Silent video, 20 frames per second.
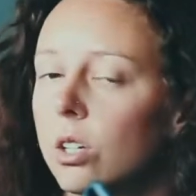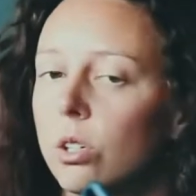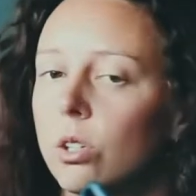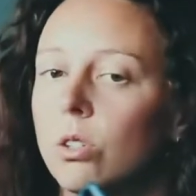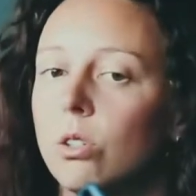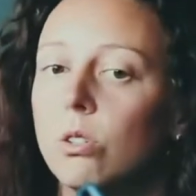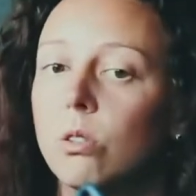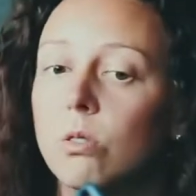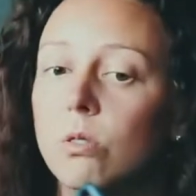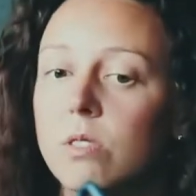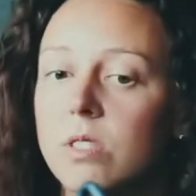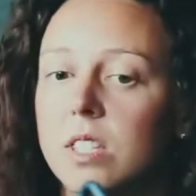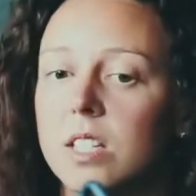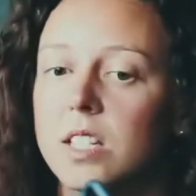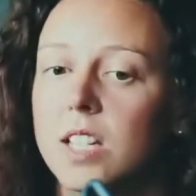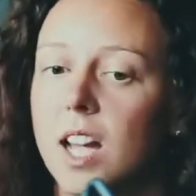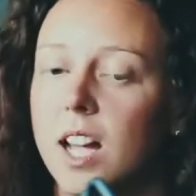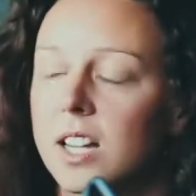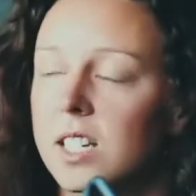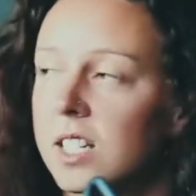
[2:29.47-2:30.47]
use the
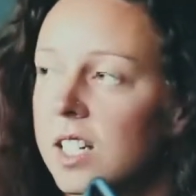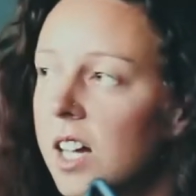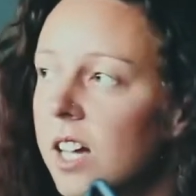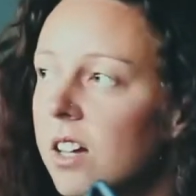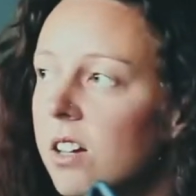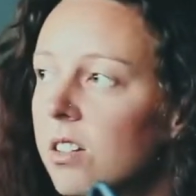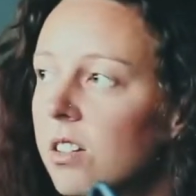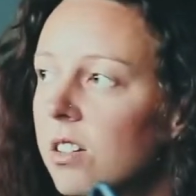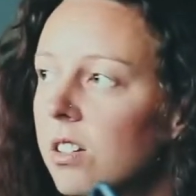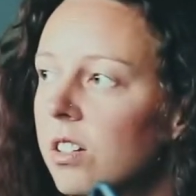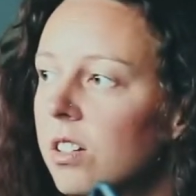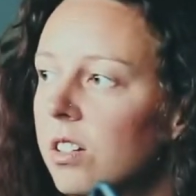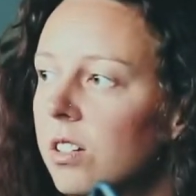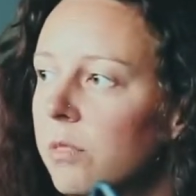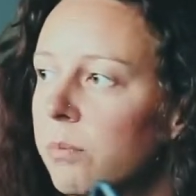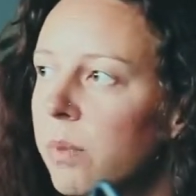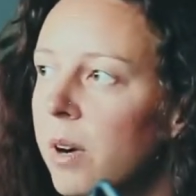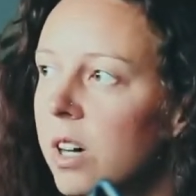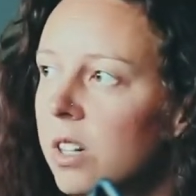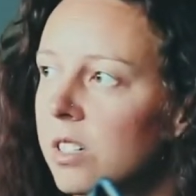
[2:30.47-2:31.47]
tactile
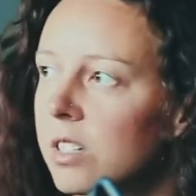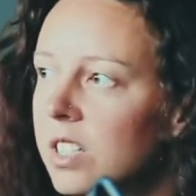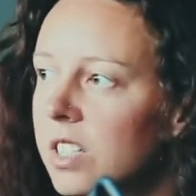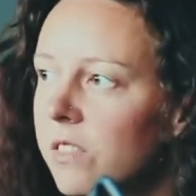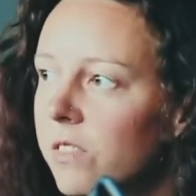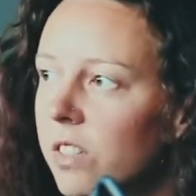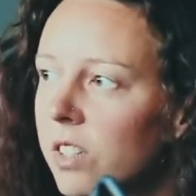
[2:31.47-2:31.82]
parts of your